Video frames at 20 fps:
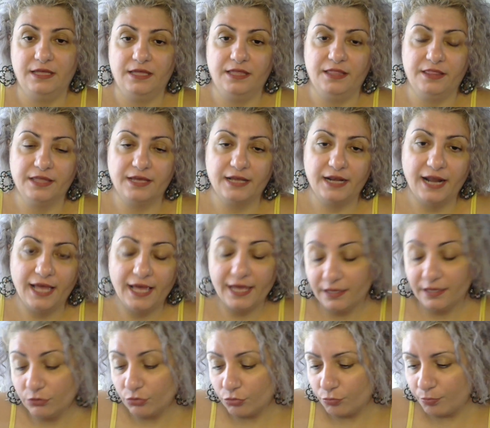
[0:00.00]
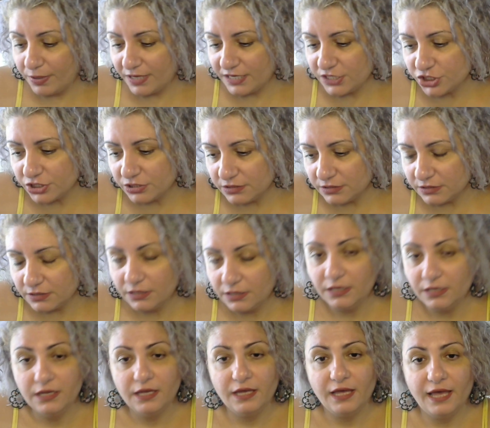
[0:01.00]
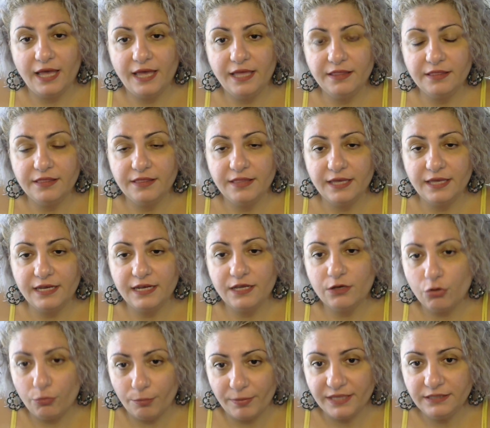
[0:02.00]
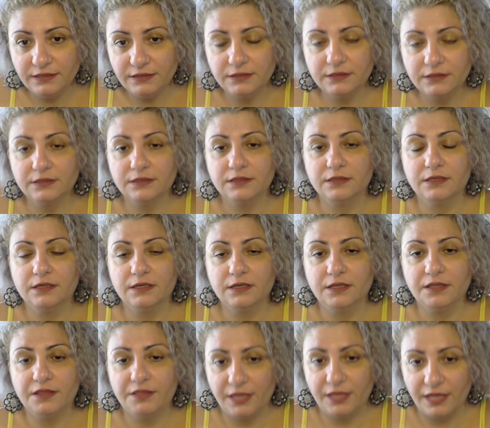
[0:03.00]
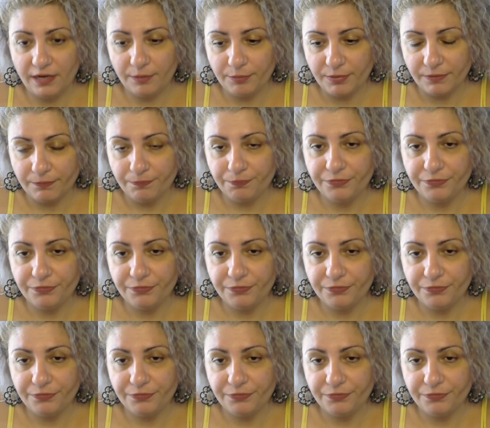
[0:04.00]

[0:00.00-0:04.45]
the client or patient, and they recommend therapy.